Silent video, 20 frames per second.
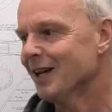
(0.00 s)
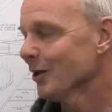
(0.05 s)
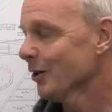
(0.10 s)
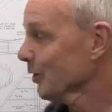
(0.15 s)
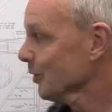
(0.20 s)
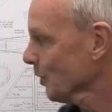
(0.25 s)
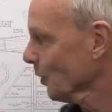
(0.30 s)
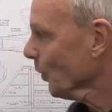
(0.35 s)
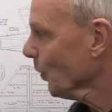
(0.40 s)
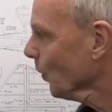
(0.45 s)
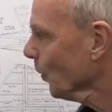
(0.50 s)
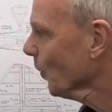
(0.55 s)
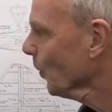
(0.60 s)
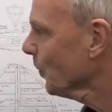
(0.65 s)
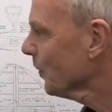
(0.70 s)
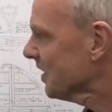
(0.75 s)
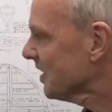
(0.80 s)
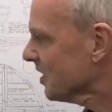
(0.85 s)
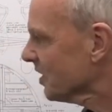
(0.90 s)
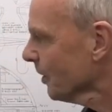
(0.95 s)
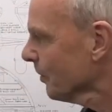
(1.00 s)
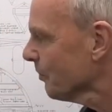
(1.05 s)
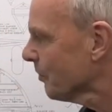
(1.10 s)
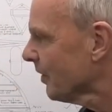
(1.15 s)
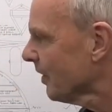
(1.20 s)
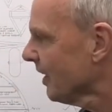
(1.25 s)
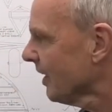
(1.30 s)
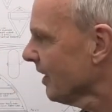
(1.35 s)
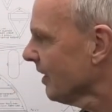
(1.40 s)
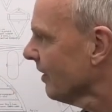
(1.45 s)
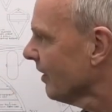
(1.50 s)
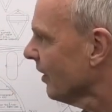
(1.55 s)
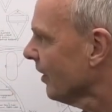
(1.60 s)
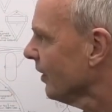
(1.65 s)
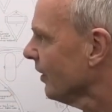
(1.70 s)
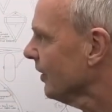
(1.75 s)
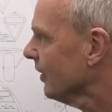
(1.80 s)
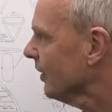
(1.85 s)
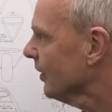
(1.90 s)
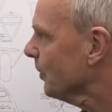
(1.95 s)
there's always something
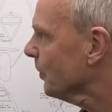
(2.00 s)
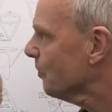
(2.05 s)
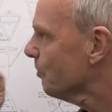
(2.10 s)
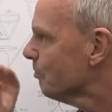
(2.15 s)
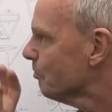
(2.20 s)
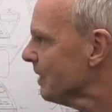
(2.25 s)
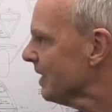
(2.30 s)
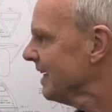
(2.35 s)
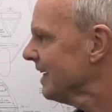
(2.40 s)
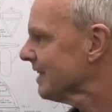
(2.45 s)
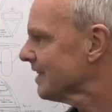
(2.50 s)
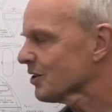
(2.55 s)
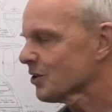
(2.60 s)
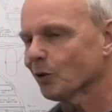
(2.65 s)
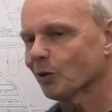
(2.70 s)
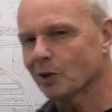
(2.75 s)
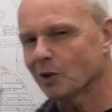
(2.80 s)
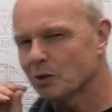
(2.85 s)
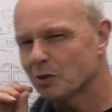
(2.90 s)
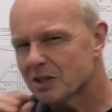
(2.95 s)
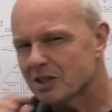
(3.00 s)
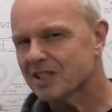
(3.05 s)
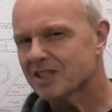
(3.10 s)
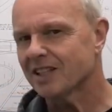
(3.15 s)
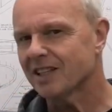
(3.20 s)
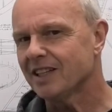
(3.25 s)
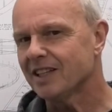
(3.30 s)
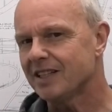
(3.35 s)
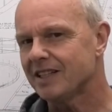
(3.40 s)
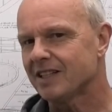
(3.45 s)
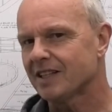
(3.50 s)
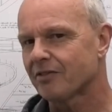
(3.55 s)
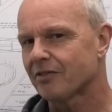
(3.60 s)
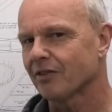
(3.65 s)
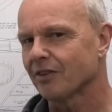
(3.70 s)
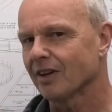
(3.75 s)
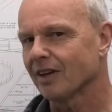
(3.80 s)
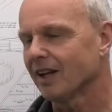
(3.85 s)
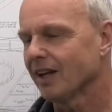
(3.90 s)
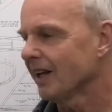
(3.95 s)
that you miss or you see
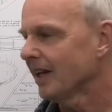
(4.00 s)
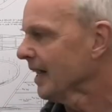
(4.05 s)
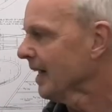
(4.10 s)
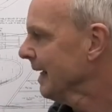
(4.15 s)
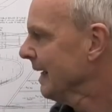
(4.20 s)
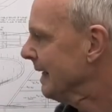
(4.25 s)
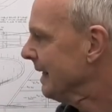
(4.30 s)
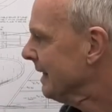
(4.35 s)
differently.